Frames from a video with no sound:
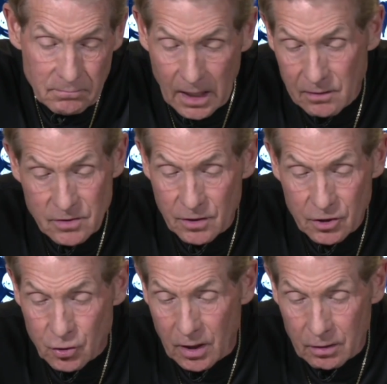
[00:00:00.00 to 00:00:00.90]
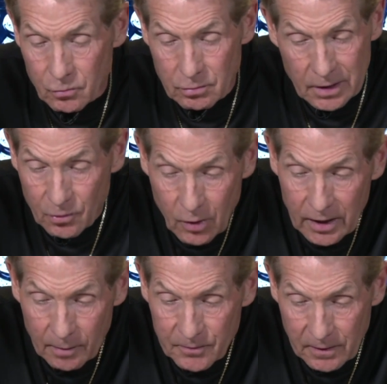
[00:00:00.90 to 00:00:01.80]
I was going to try to run it right
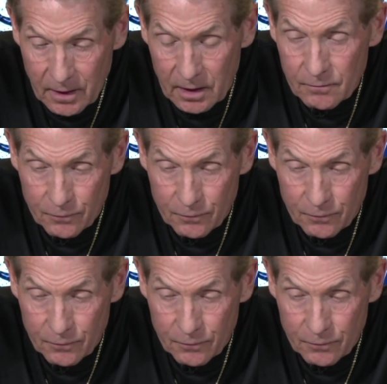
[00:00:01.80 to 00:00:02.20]
up the gut